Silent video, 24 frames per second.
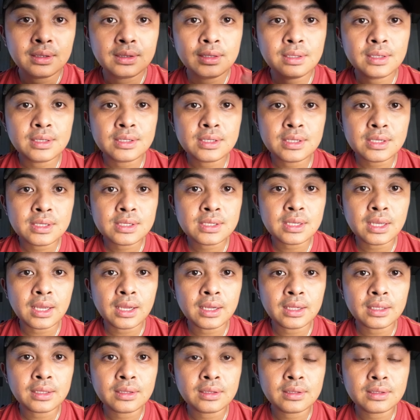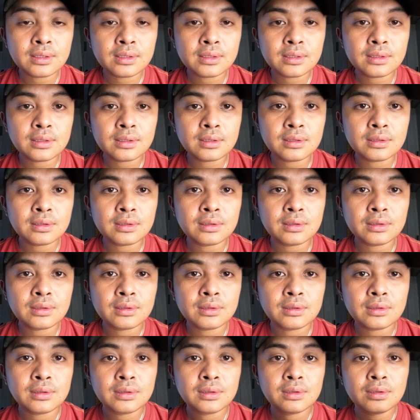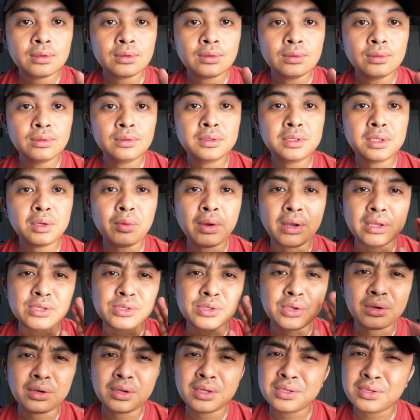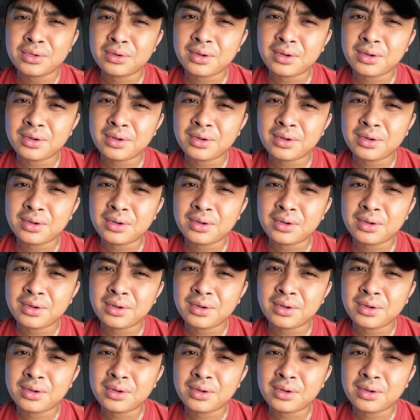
this is at ultra wide. Sorry.